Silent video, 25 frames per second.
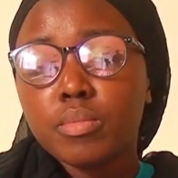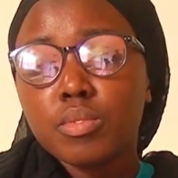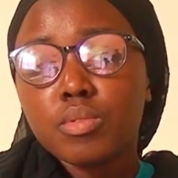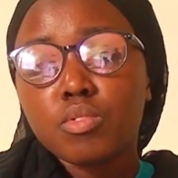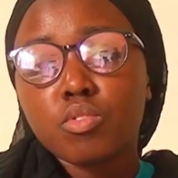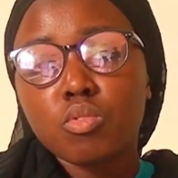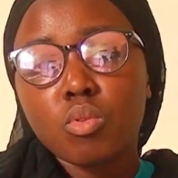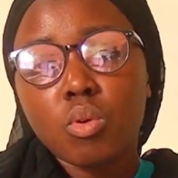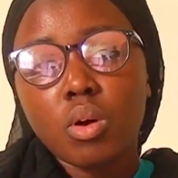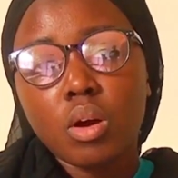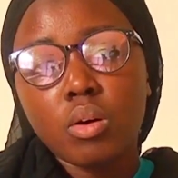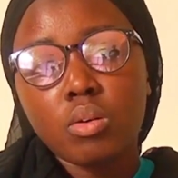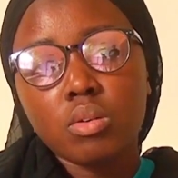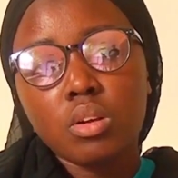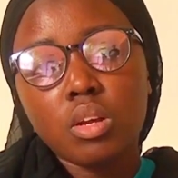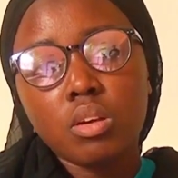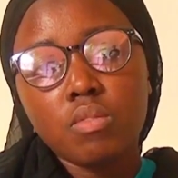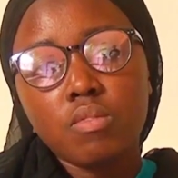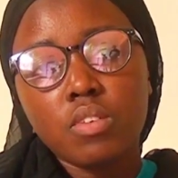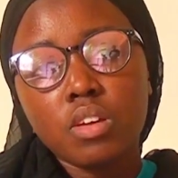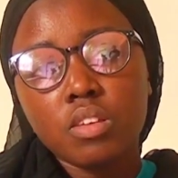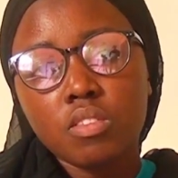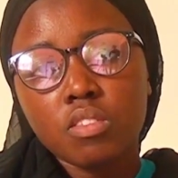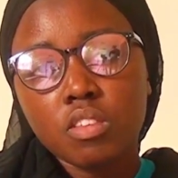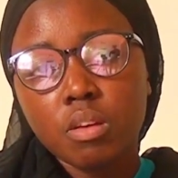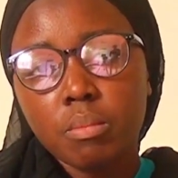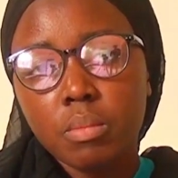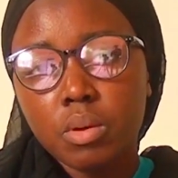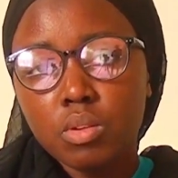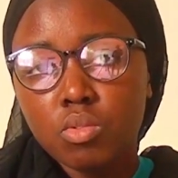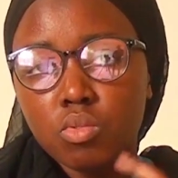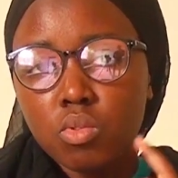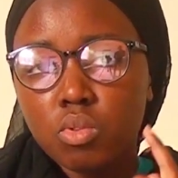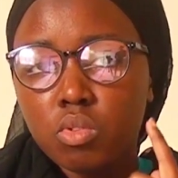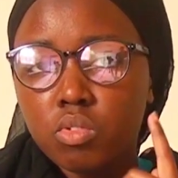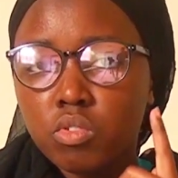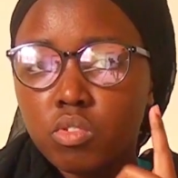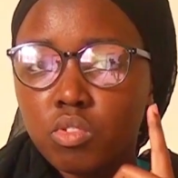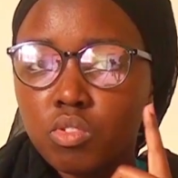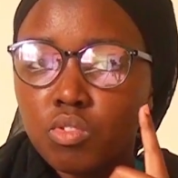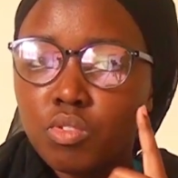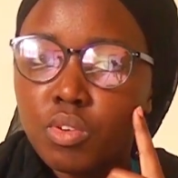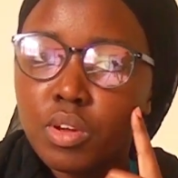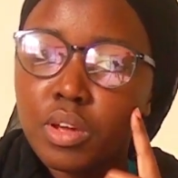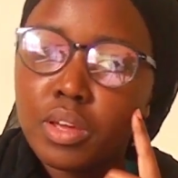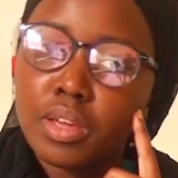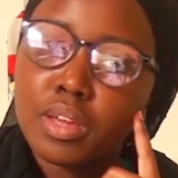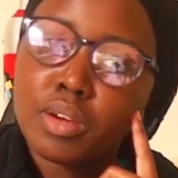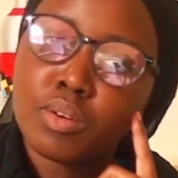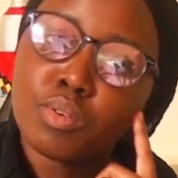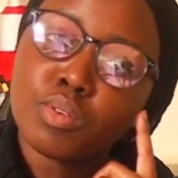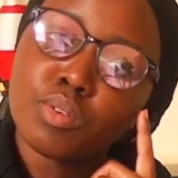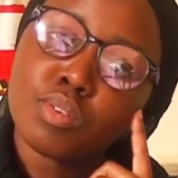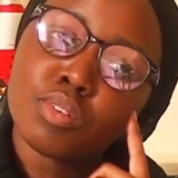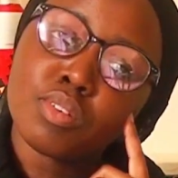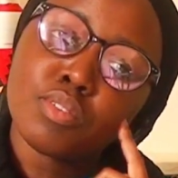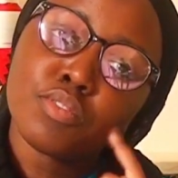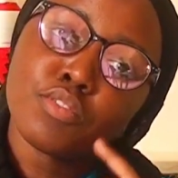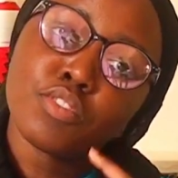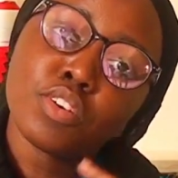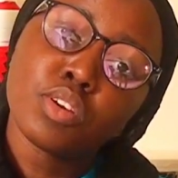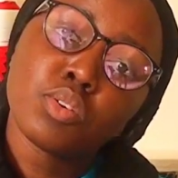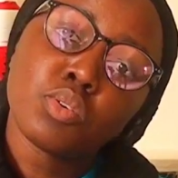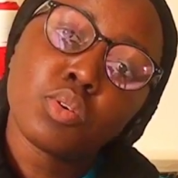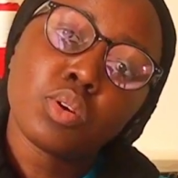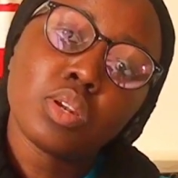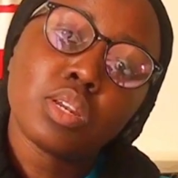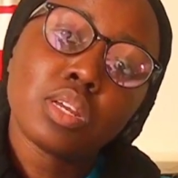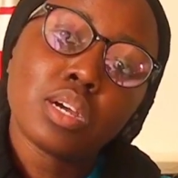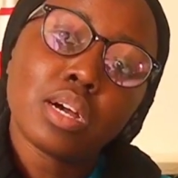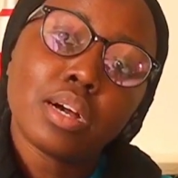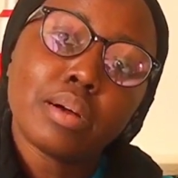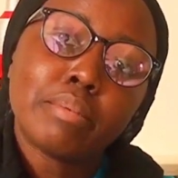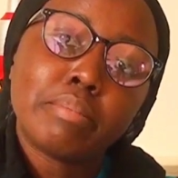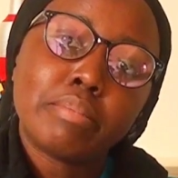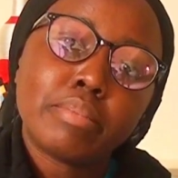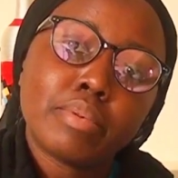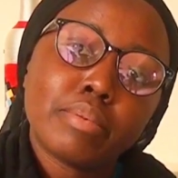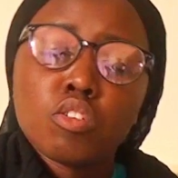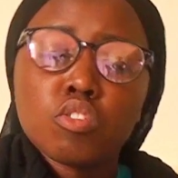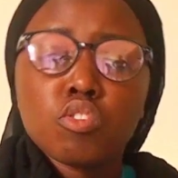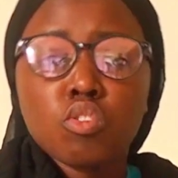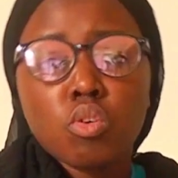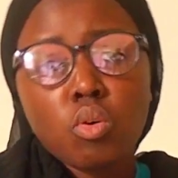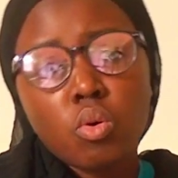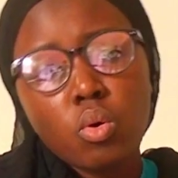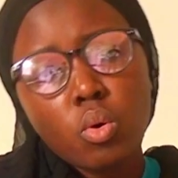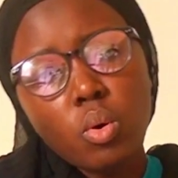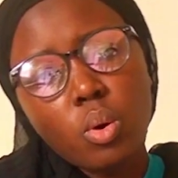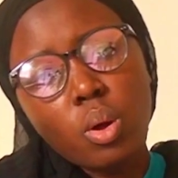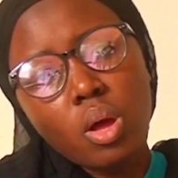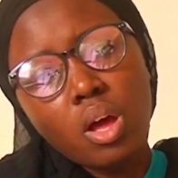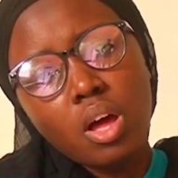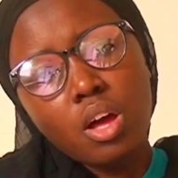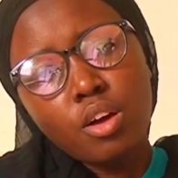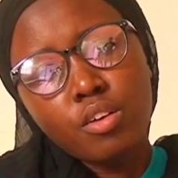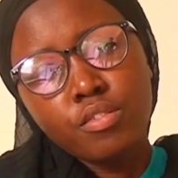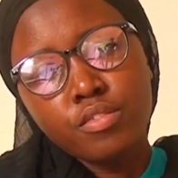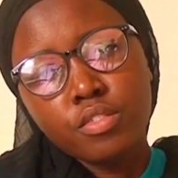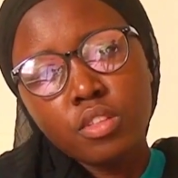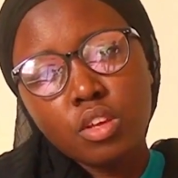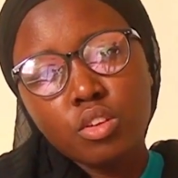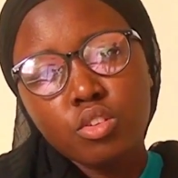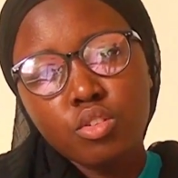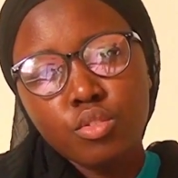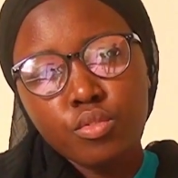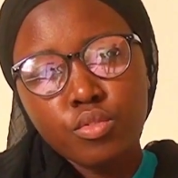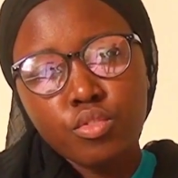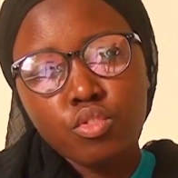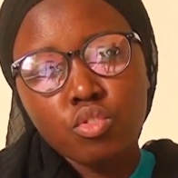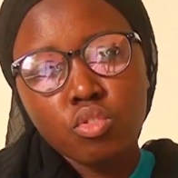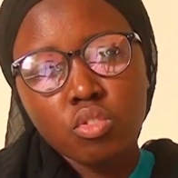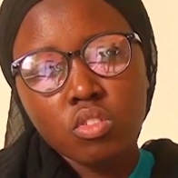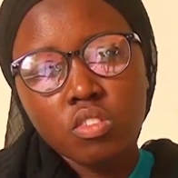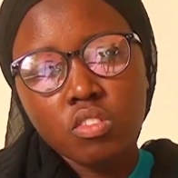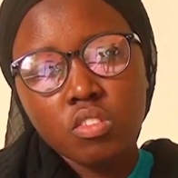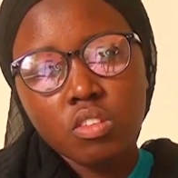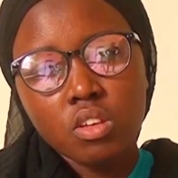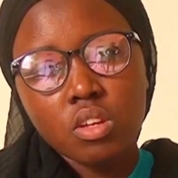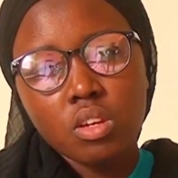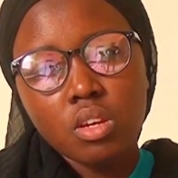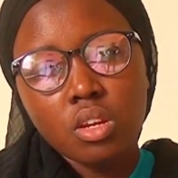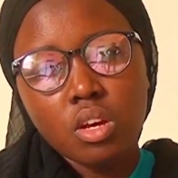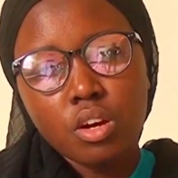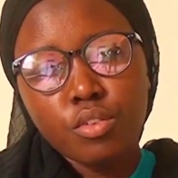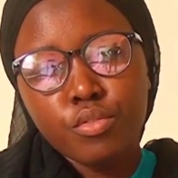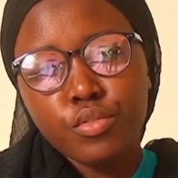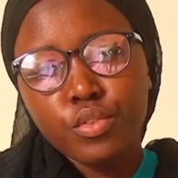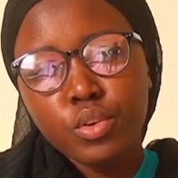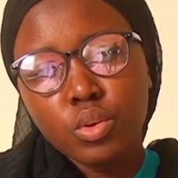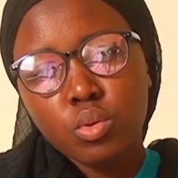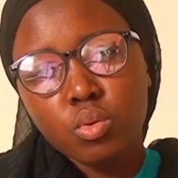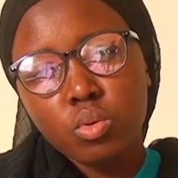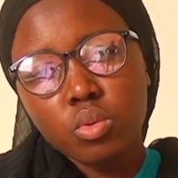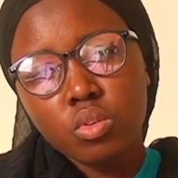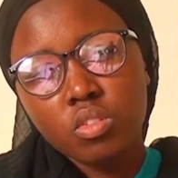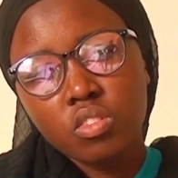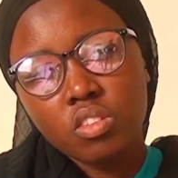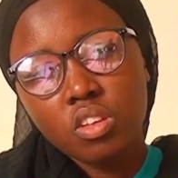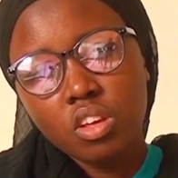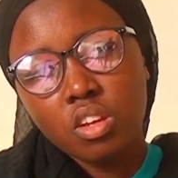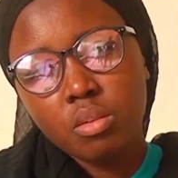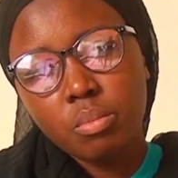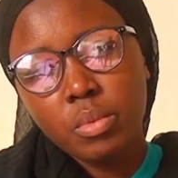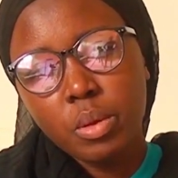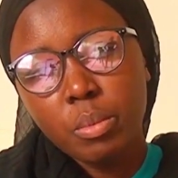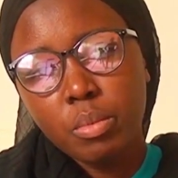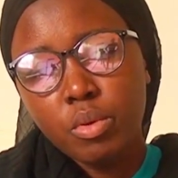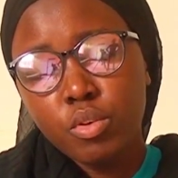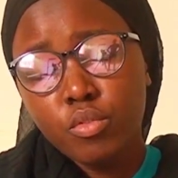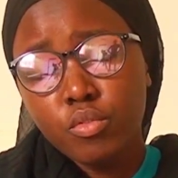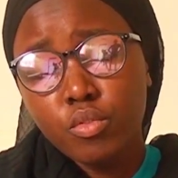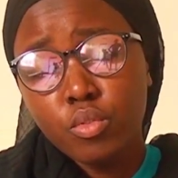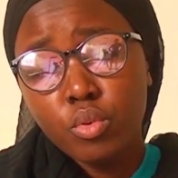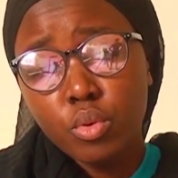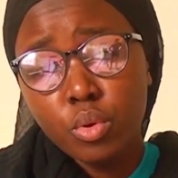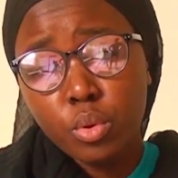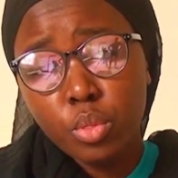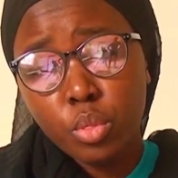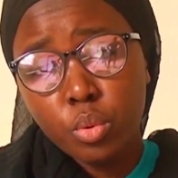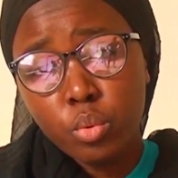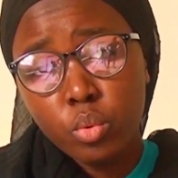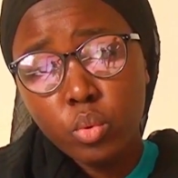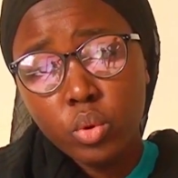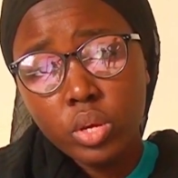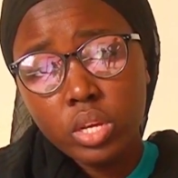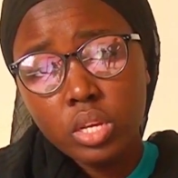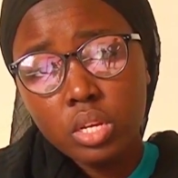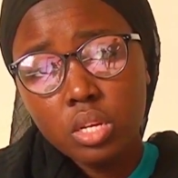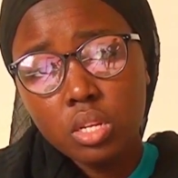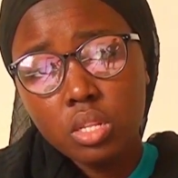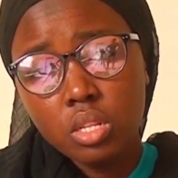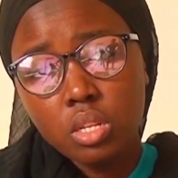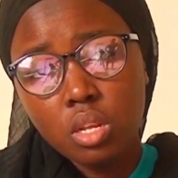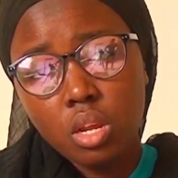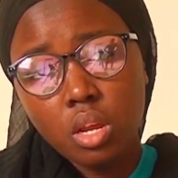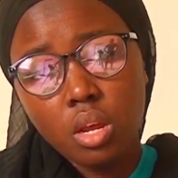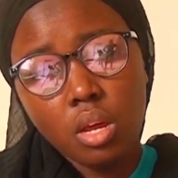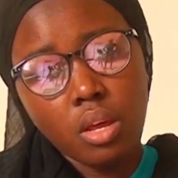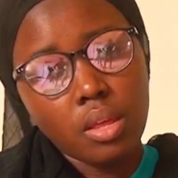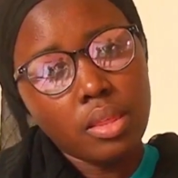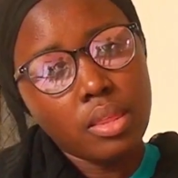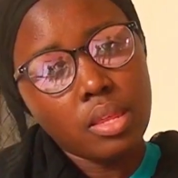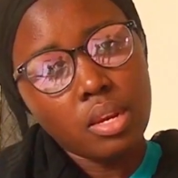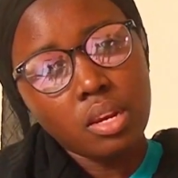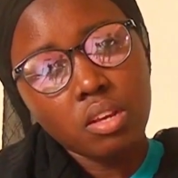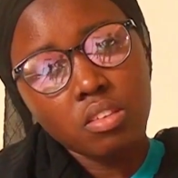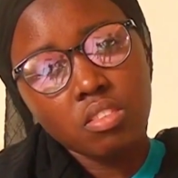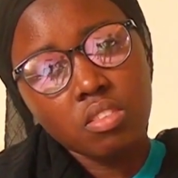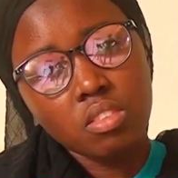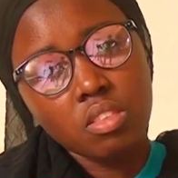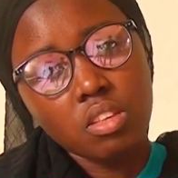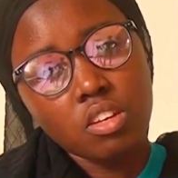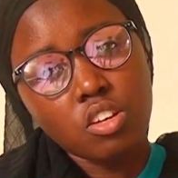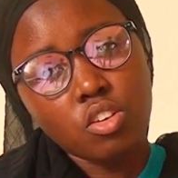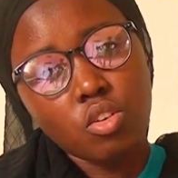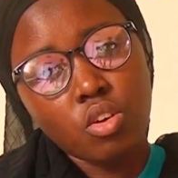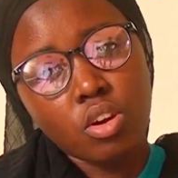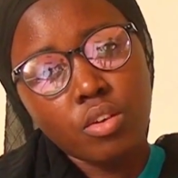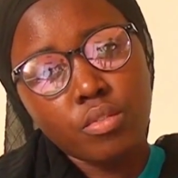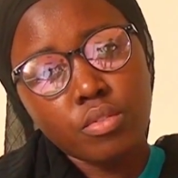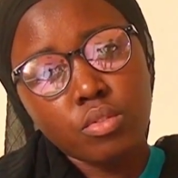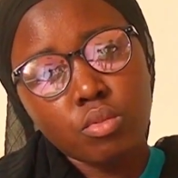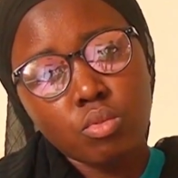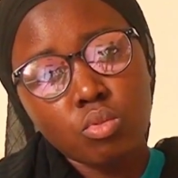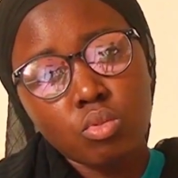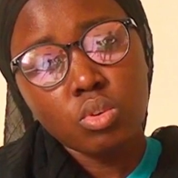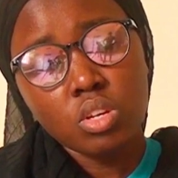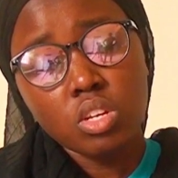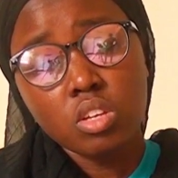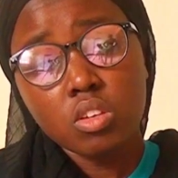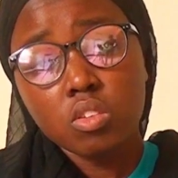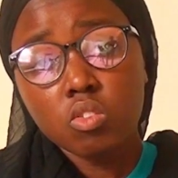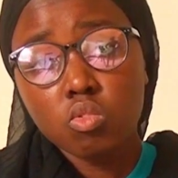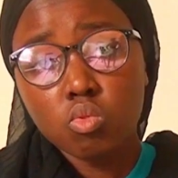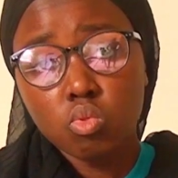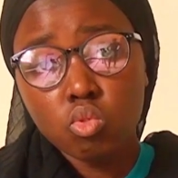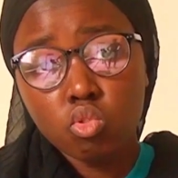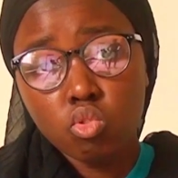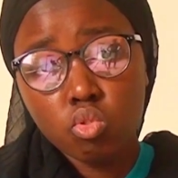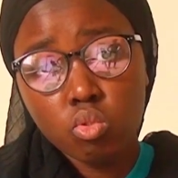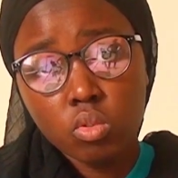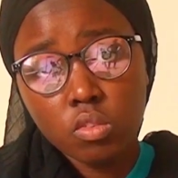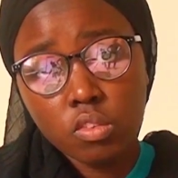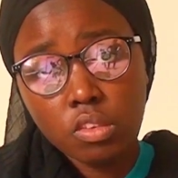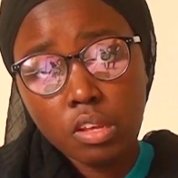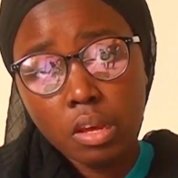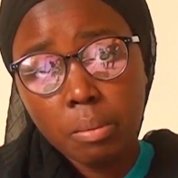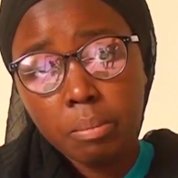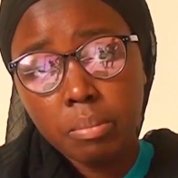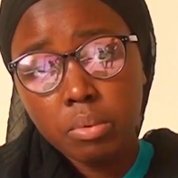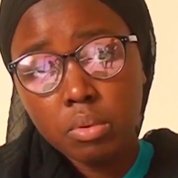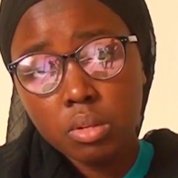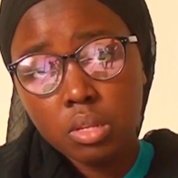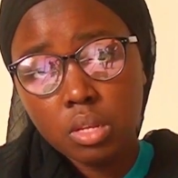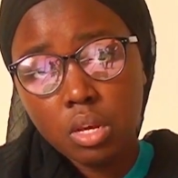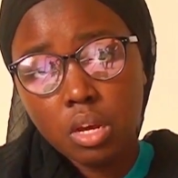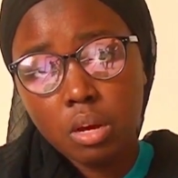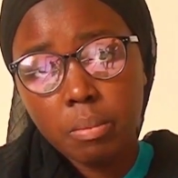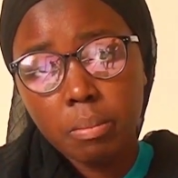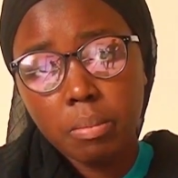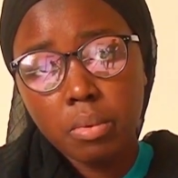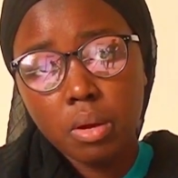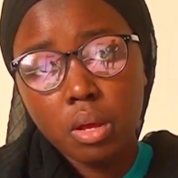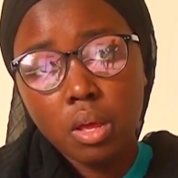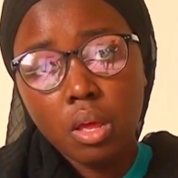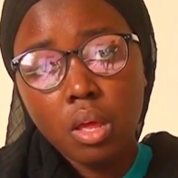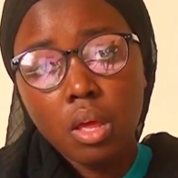So I would advise someone to also try out Free Code Camp. So after you've chosen a free course and maybe you've gone through it, the next thing you have to is to choose a bootcamp.